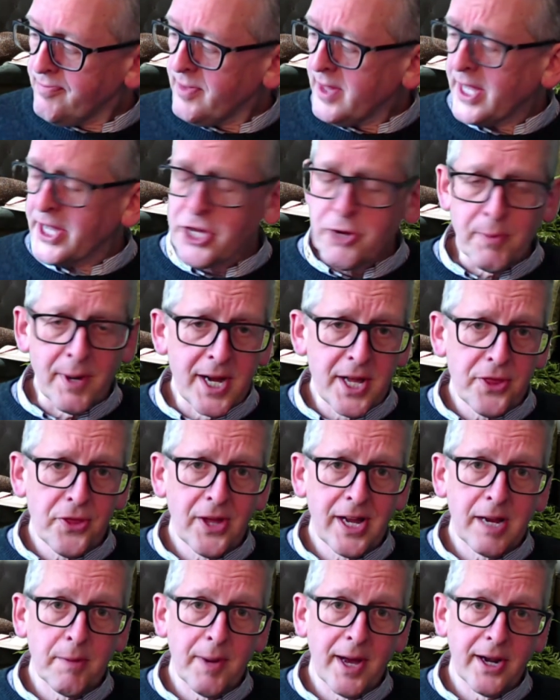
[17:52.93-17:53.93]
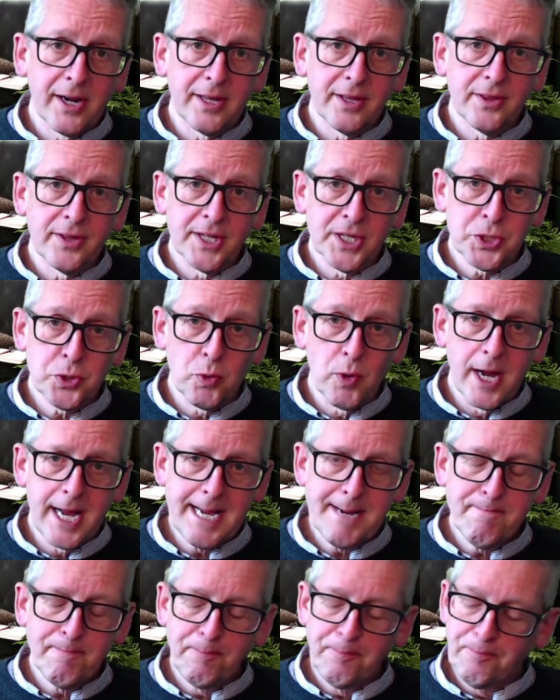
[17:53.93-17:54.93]
You might think about it this way.
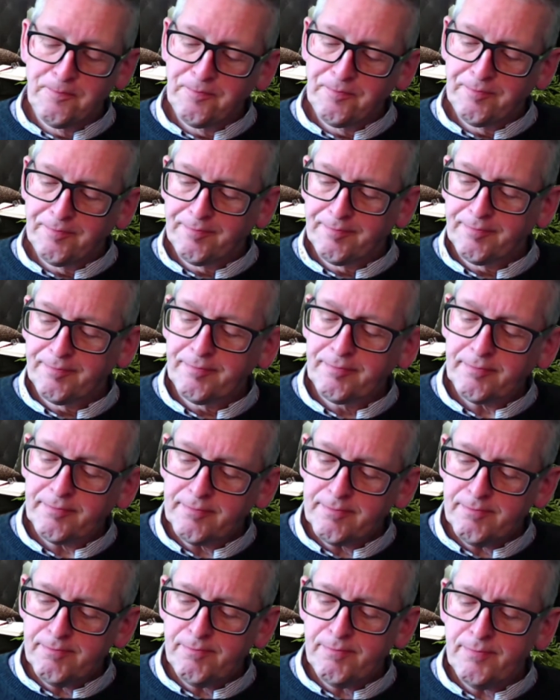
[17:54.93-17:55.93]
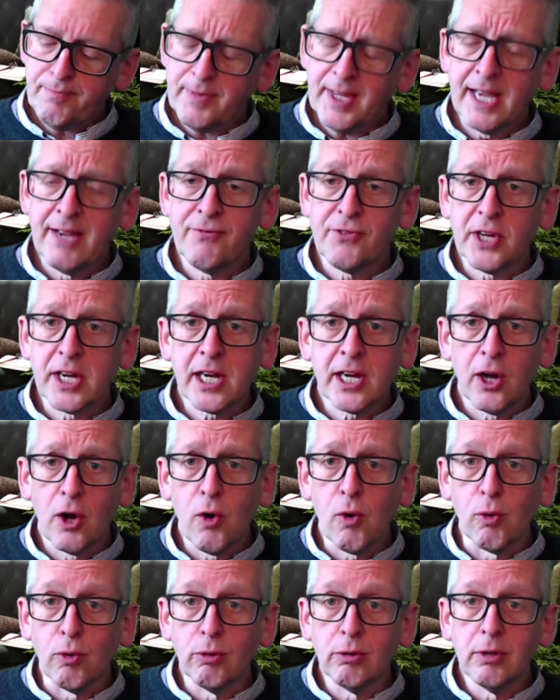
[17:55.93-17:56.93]
If the
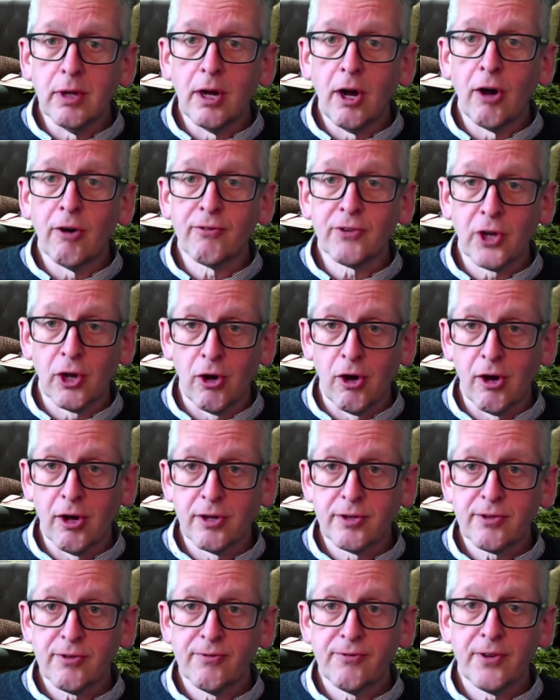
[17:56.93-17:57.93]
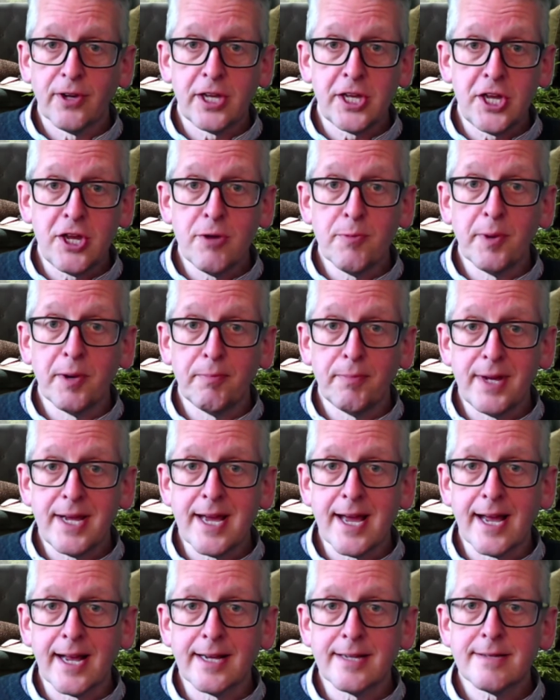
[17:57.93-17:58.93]
goal of God for human
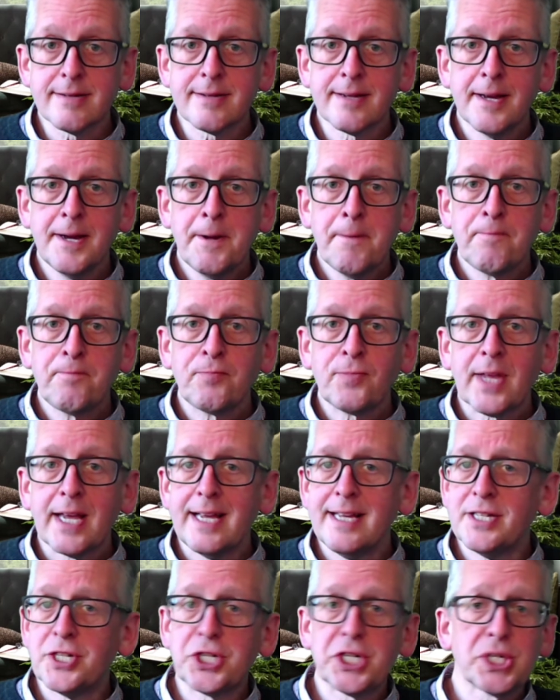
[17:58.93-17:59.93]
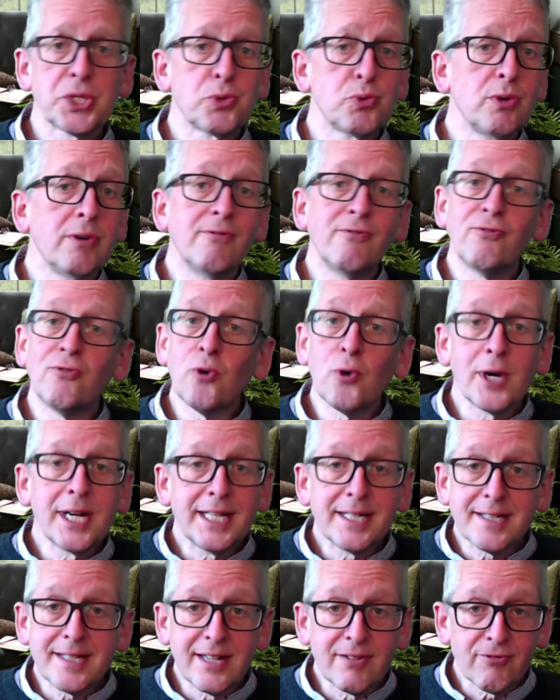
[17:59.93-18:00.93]
beings is just to
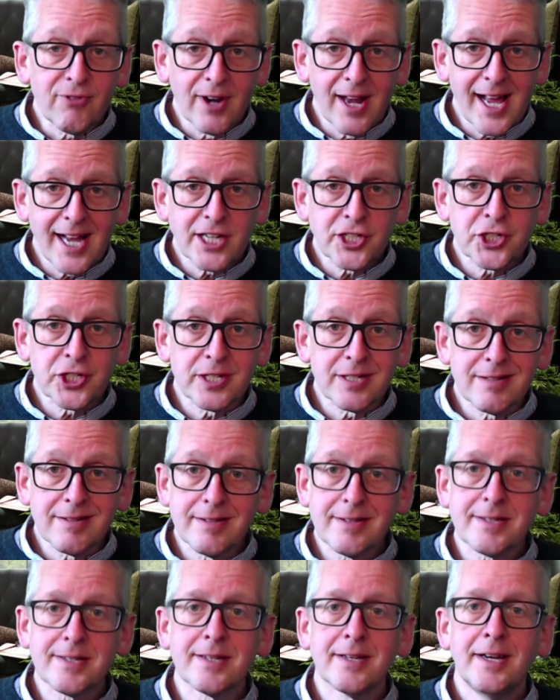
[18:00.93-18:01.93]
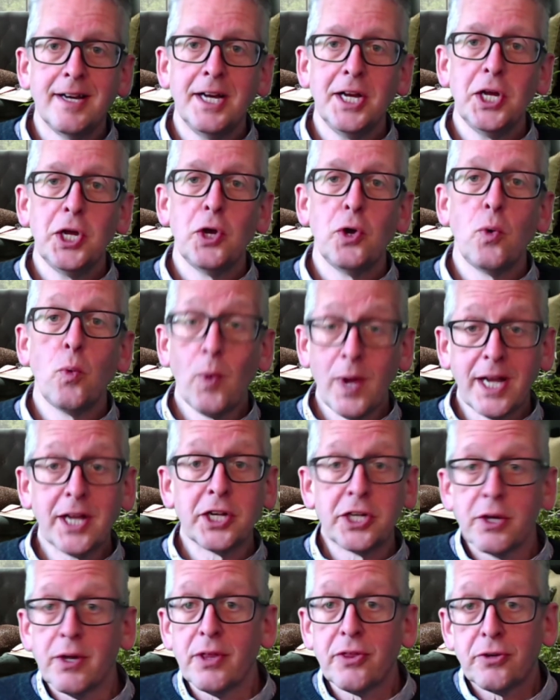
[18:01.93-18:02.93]
avoid sinful actions, we could
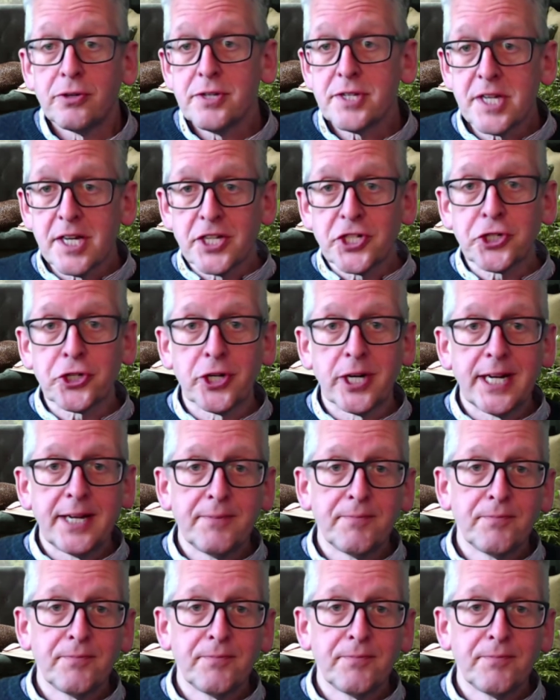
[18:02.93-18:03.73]
do it through surgery.